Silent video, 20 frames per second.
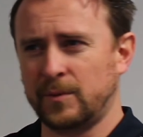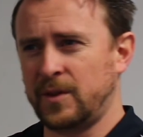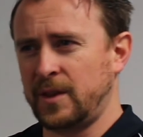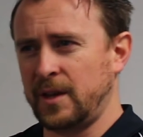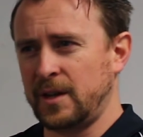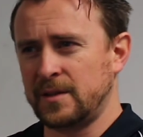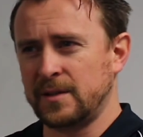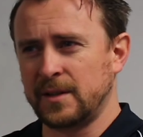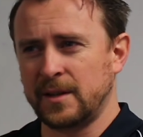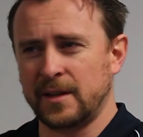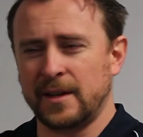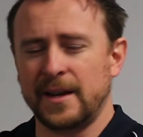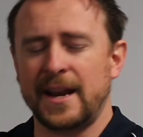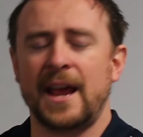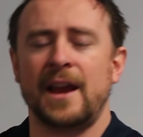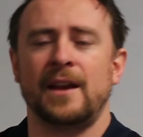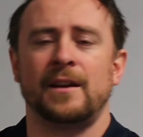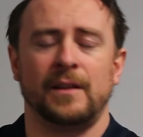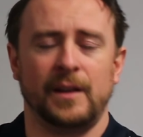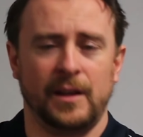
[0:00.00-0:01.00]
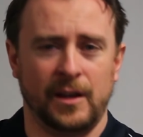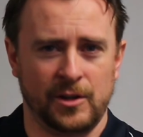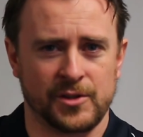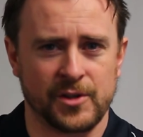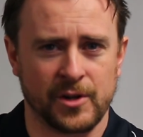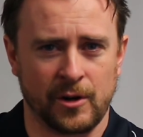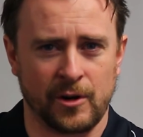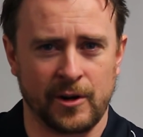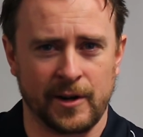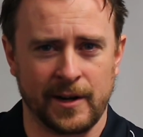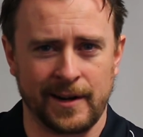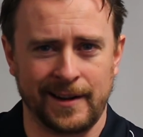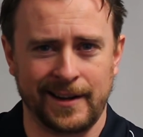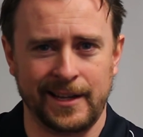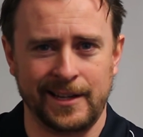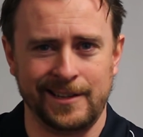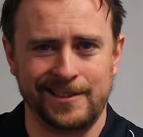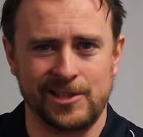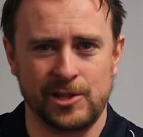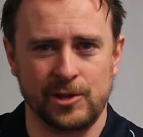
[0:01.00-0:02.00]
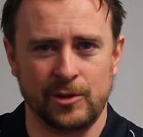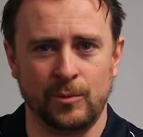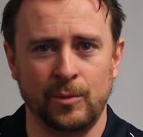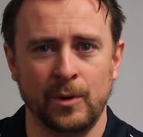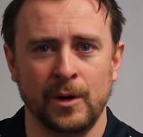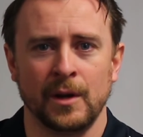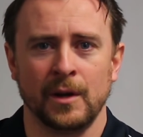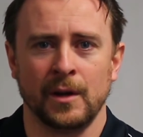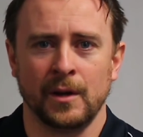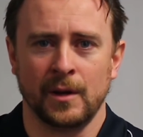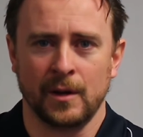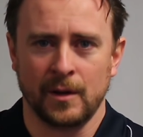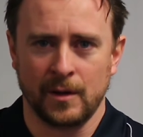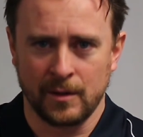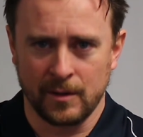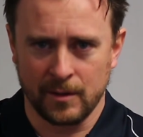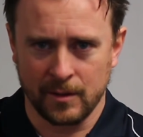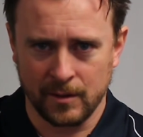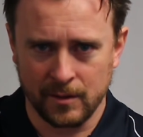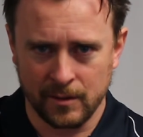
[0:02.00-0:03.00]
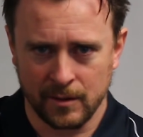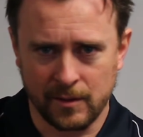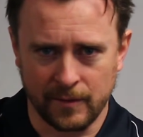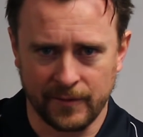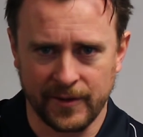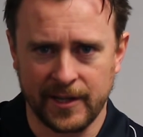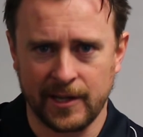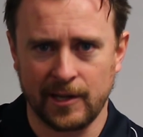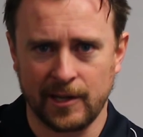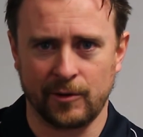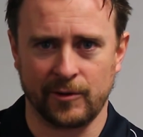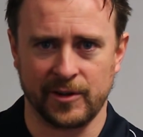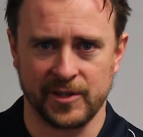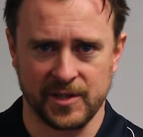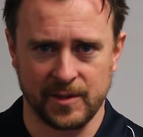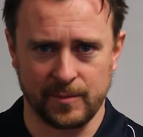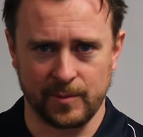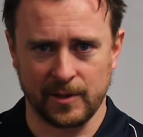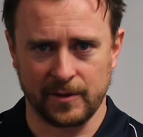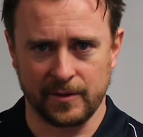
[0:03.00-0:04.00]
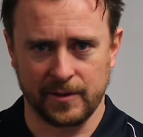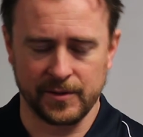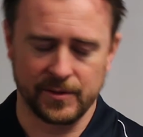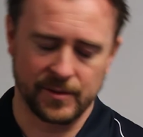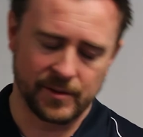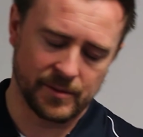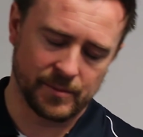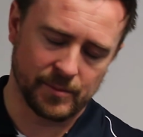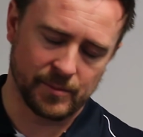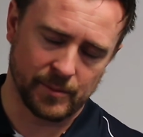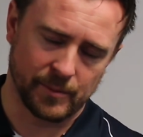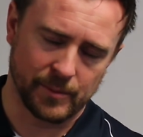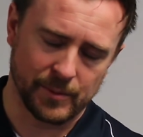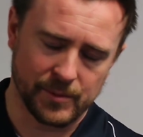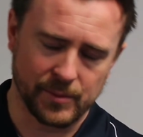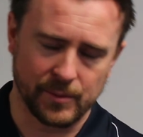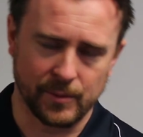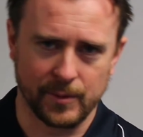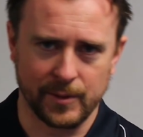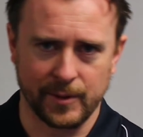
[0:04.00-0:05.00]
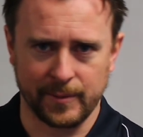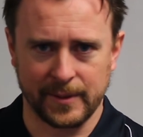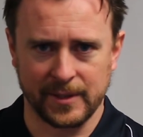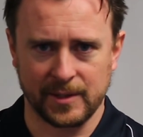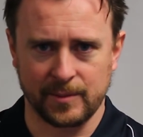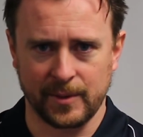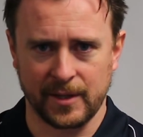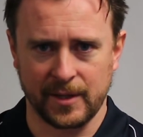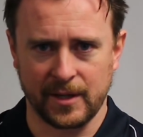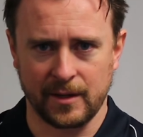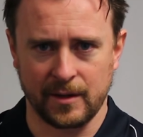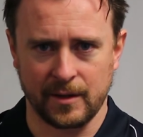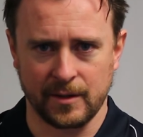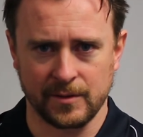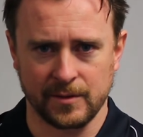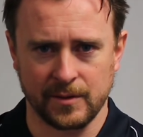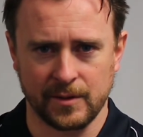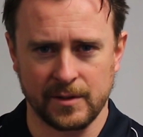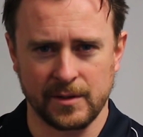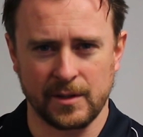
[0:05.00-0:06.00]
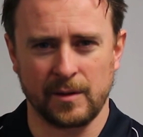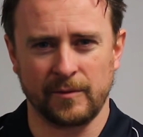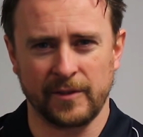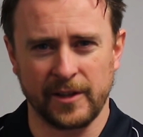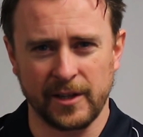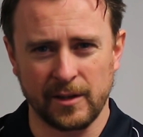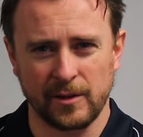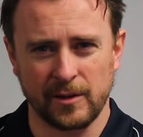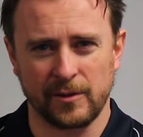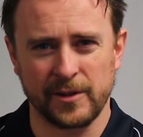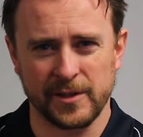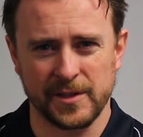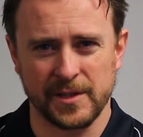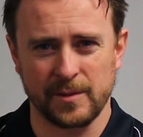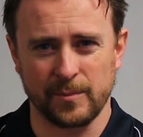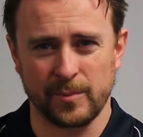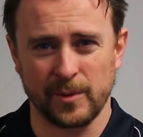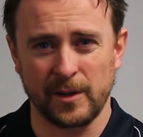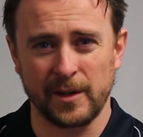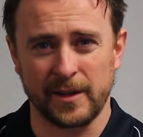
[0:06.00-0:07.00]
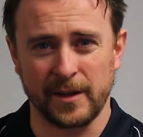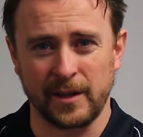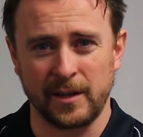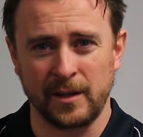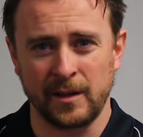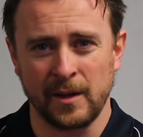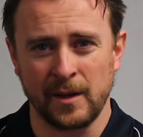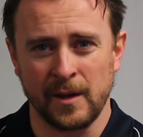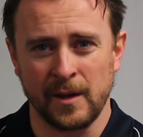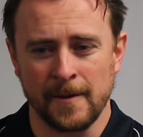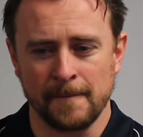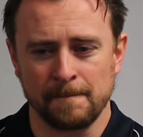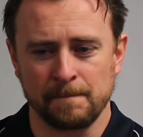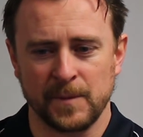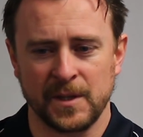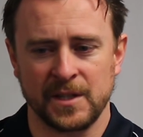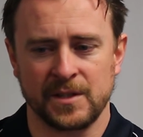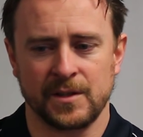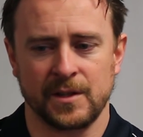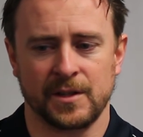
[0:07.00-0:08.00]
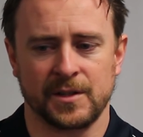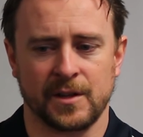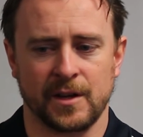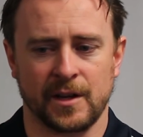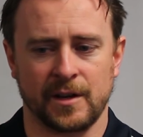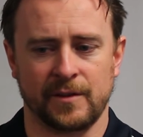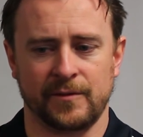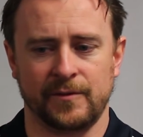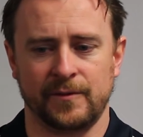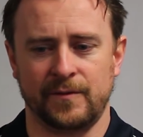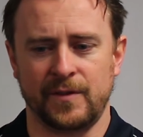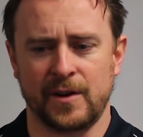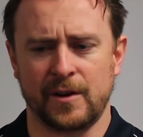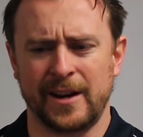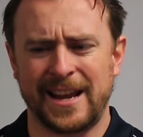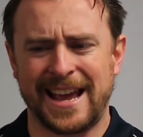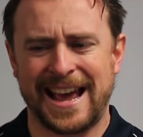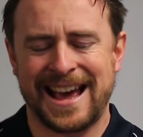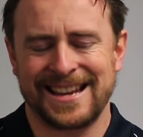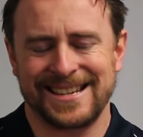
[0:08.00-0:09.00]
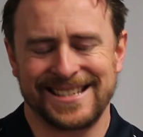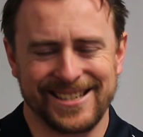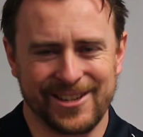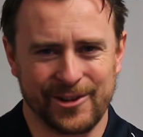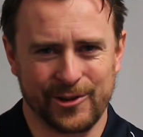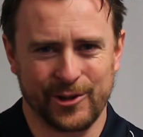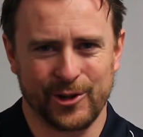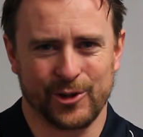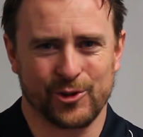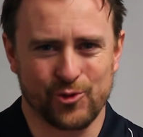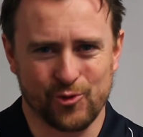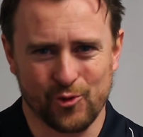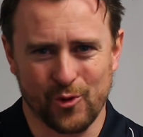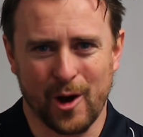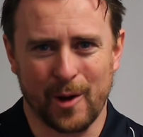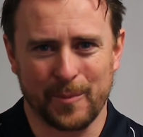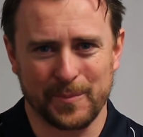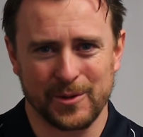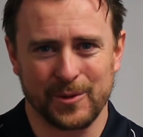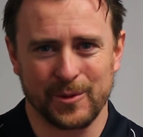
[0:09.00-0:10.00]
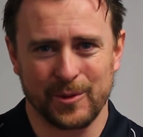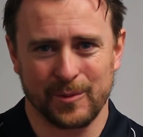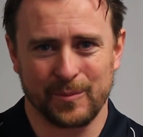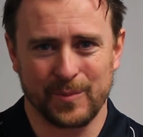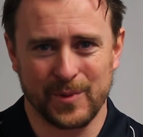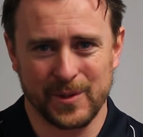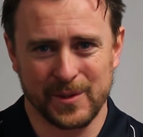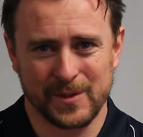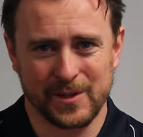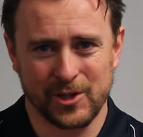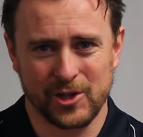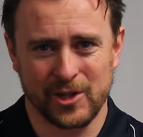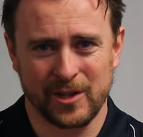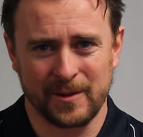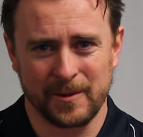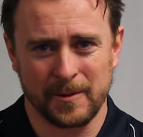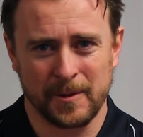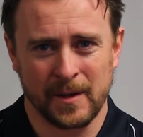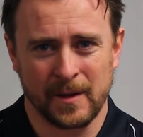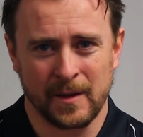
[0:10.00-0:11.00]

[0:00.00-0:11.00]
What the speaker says: This can then in turn lead to clavicular instability. So this is what we were talking about at the beginning. So this clavicular instability leads to this kind of very anterior dropped position.